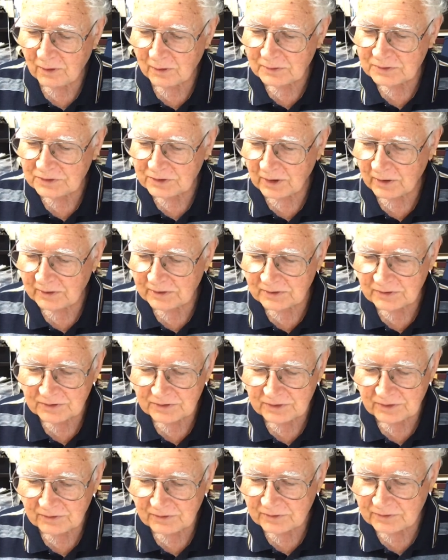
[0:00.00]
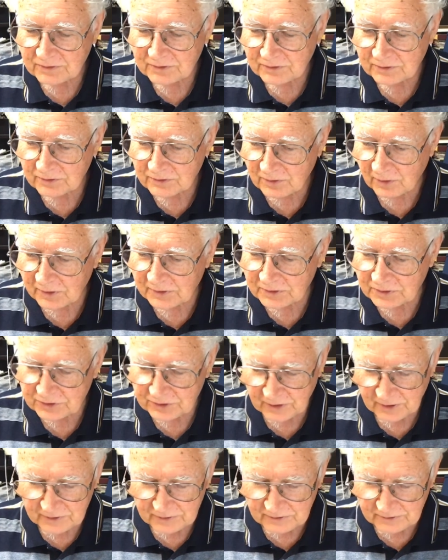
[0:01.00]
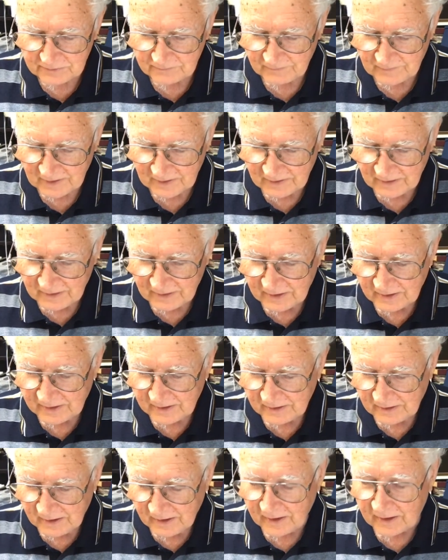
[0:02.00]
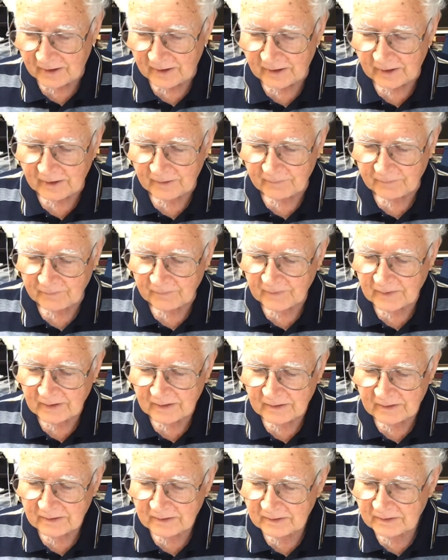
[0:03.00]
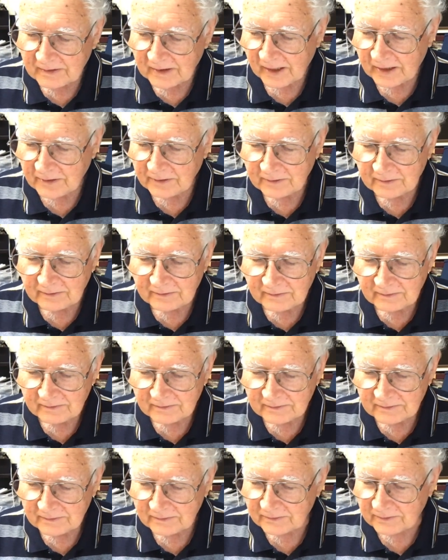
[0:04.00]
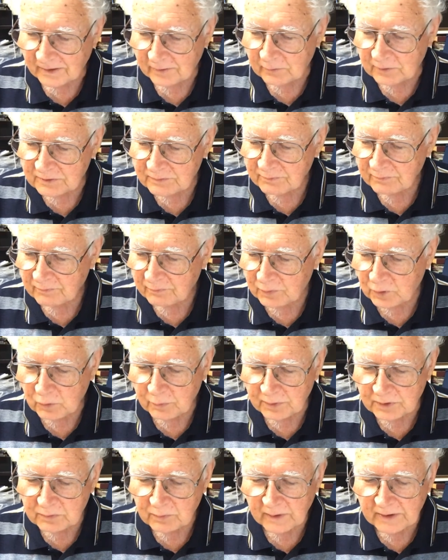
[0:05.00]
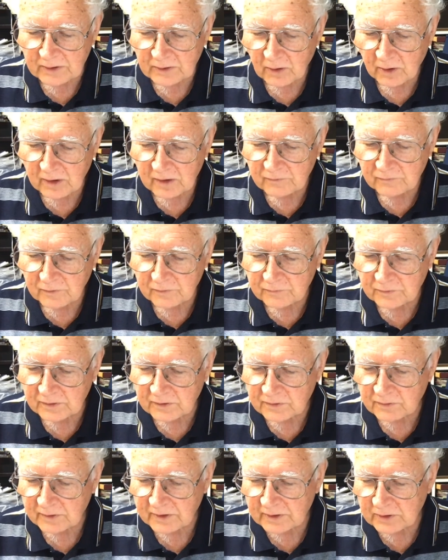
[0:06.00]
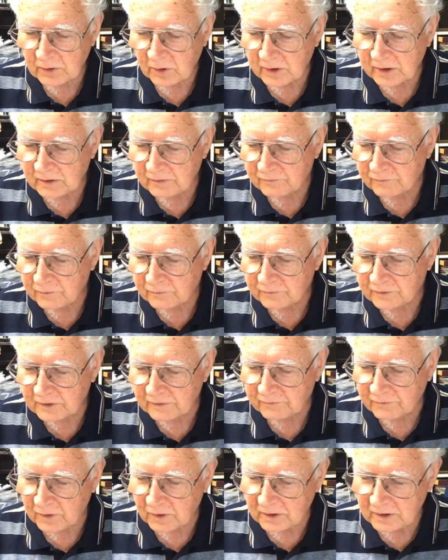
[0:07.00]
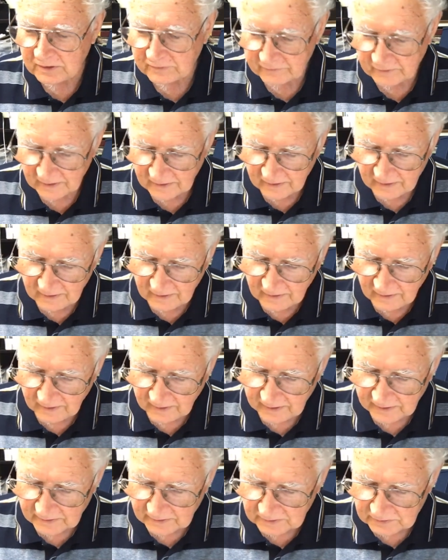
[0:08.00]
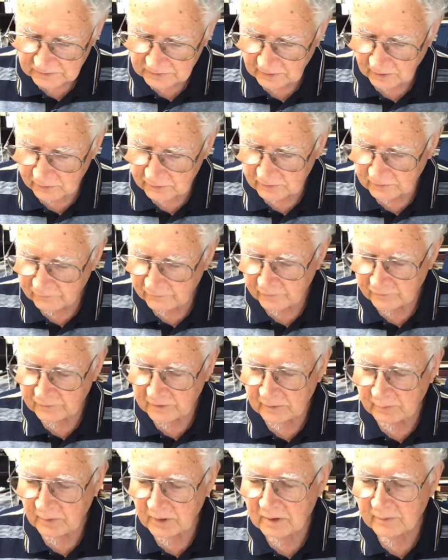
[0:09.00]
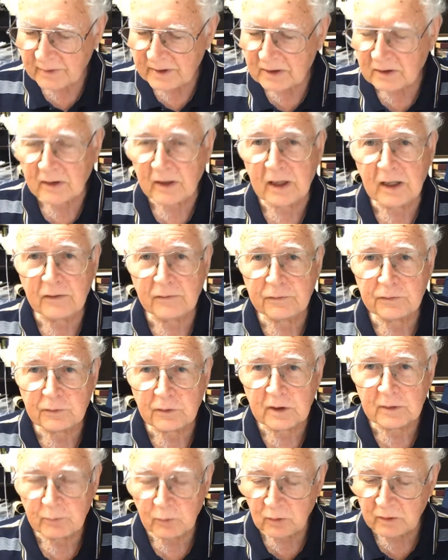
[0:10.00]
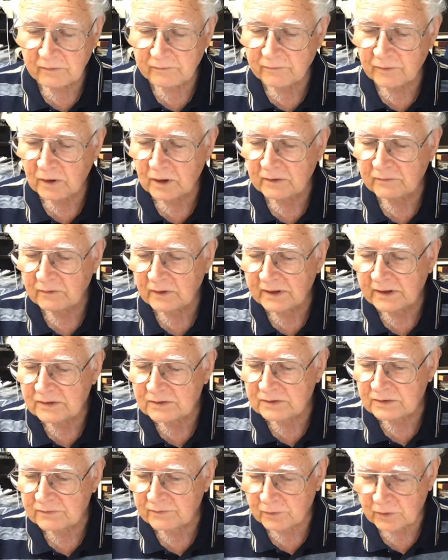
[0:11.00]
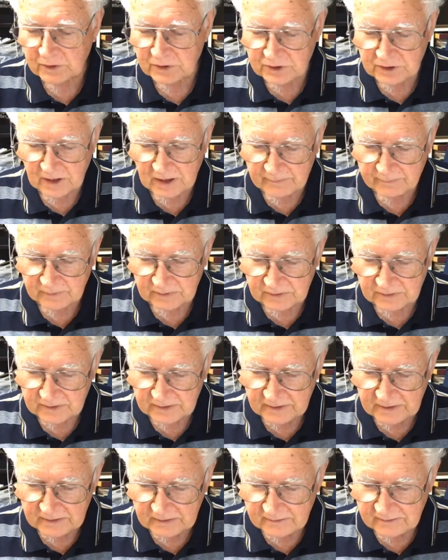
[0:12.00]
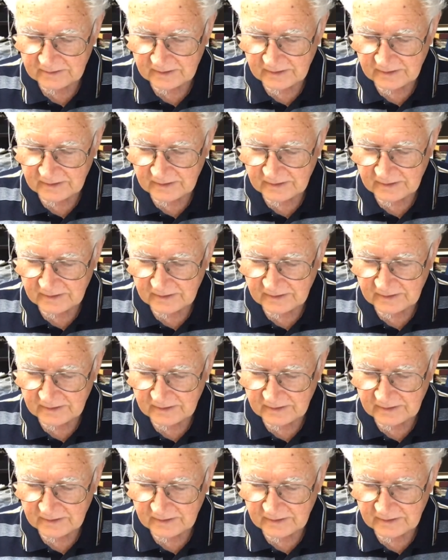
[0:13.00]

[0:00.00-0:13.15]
I was trying to show you. Canon, that was built between 1953 and 1955, and its coated 50mm f3.5 lens is very sharp indeed.